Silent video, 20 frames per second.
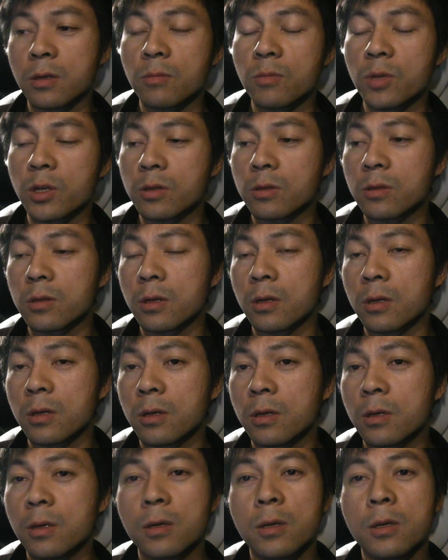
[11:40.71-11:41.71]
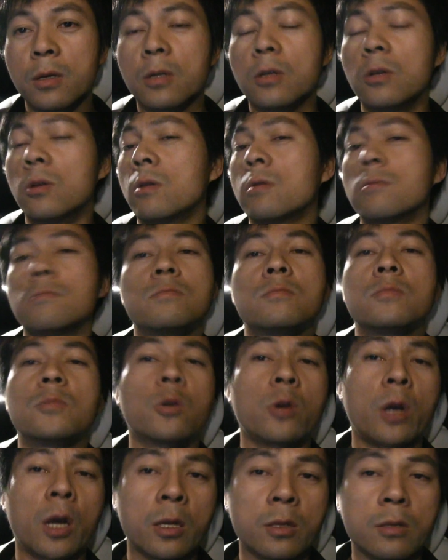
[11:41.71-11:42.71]
But you know,
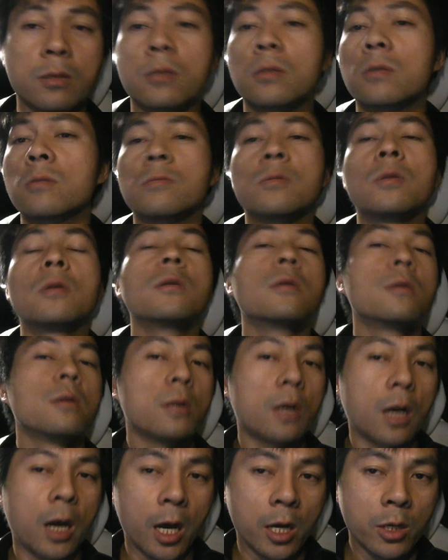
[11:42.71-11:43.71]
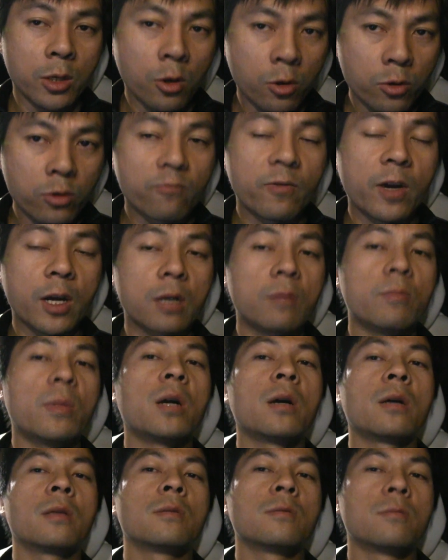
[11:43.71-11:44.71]
again, I don't
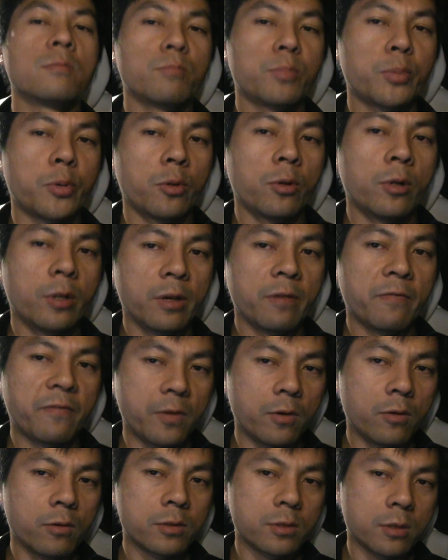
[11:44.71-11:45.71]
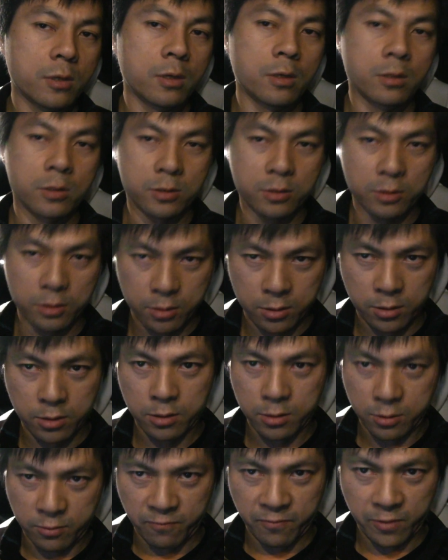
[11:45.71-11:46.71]
recommend pulling fuses.
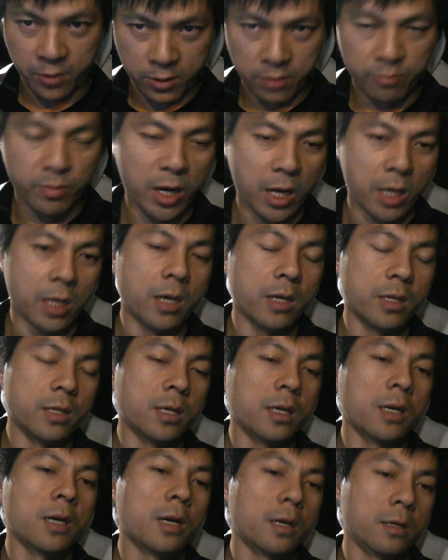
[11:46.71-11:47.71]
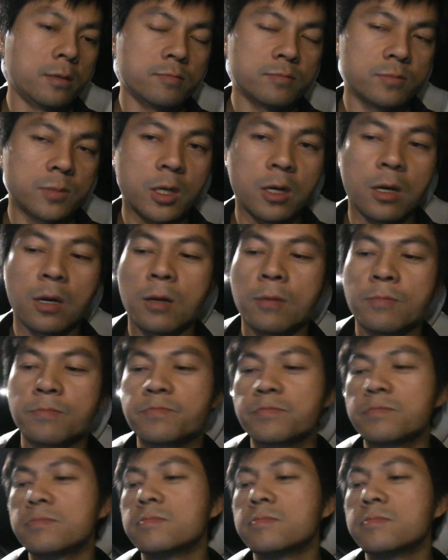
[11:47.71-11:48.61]
It's a really bad idea. Yeah.